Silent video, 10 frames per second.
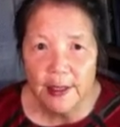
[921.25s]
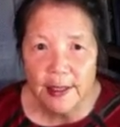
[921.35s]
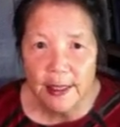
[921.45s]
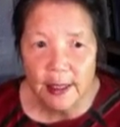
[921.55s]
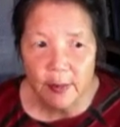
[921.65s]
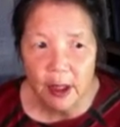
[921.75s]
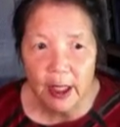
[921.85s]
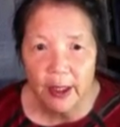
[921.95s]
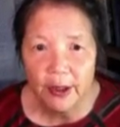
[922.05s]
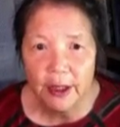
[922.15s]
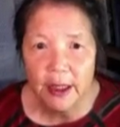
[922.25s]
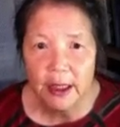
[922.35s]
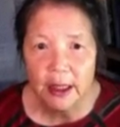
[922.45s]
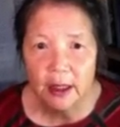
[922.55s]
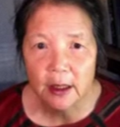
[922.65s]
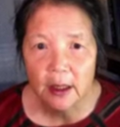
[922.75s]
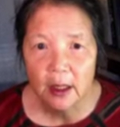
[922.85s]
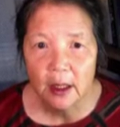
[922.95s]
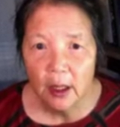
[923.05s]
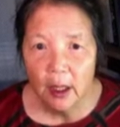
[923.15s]
similarity
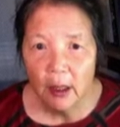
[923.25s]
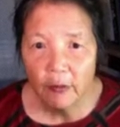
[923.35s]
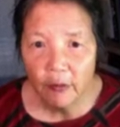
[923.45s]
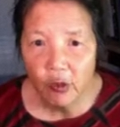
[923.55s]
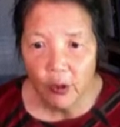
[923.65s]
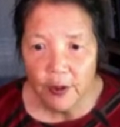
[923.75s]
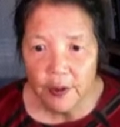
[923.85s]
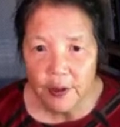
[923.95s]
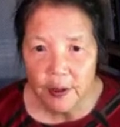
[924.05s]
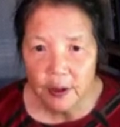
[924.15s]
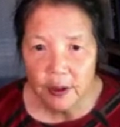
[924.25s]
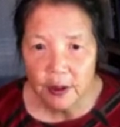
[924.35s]
of force